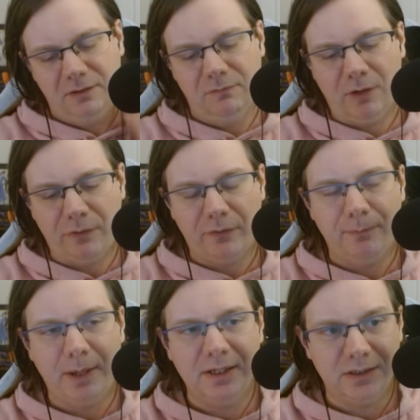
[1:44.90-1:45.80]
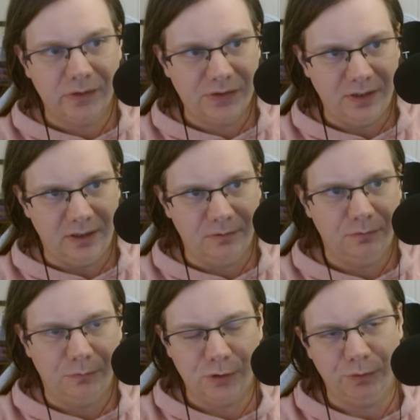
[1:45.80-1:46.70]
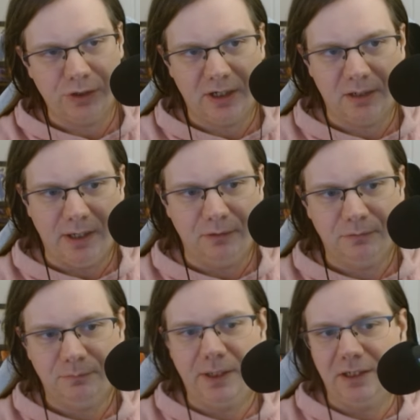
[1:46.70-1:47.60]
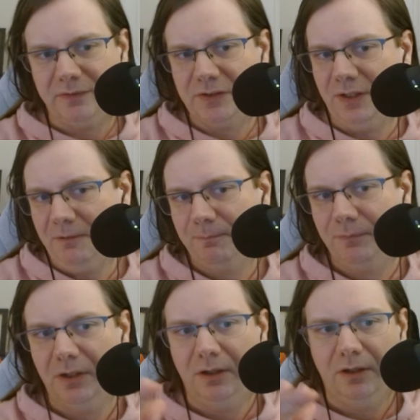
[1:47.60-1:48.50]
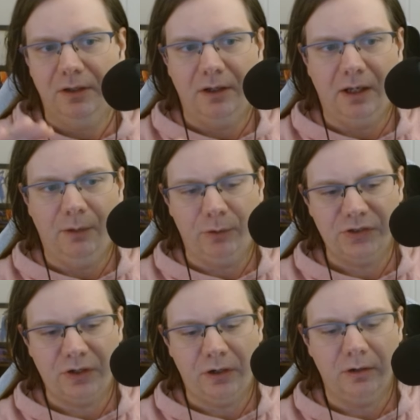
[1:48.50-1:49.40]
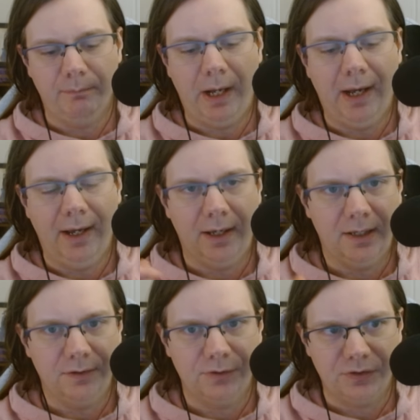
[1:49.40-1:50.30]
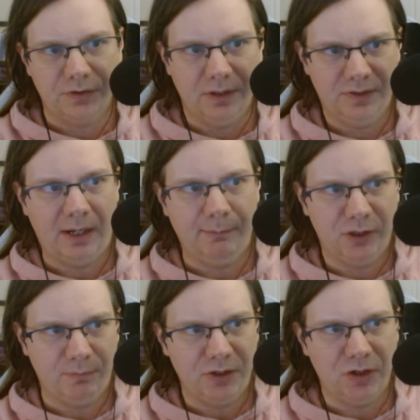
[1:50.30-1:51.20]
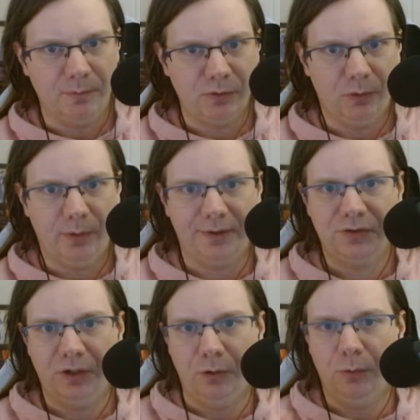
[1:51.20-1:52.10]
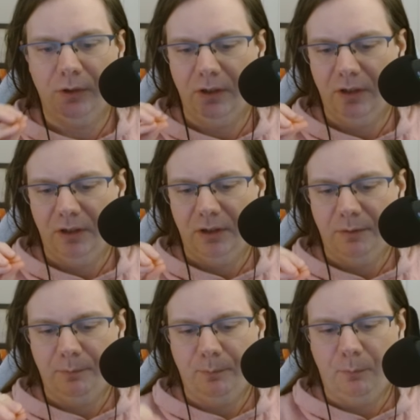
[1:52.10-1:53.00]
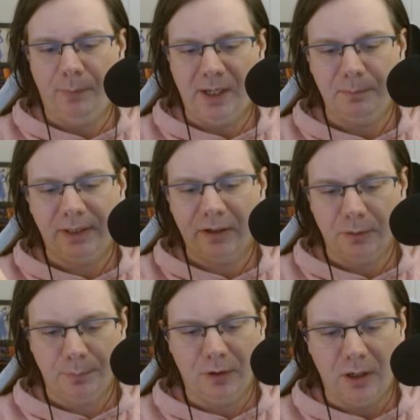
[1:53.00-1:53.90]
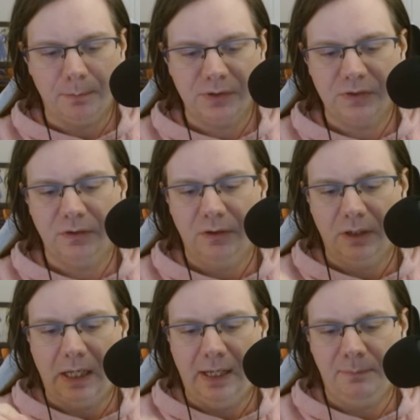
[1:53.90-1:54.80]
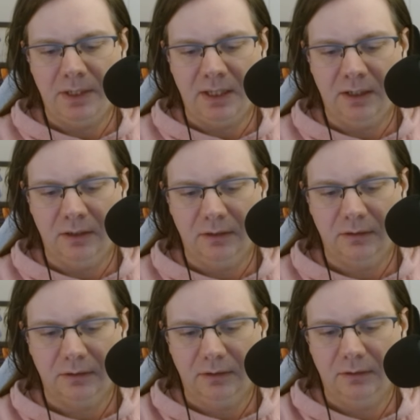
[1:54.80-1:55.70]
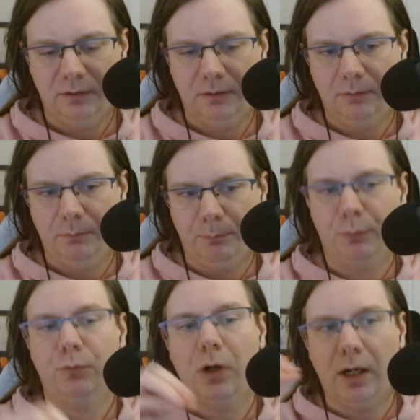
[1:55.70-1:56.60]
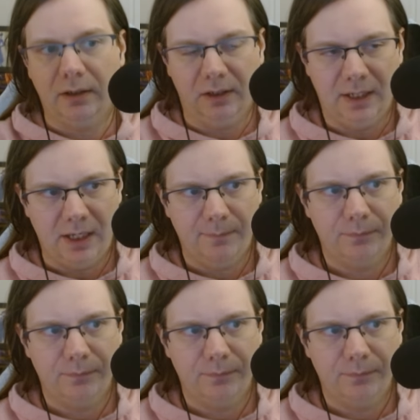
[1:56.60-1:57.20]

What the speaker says: rather than painting the scene, which we'll talk about painting the scene, I want to start by just establishing my terms real quick. So by player prompts, I mean broadly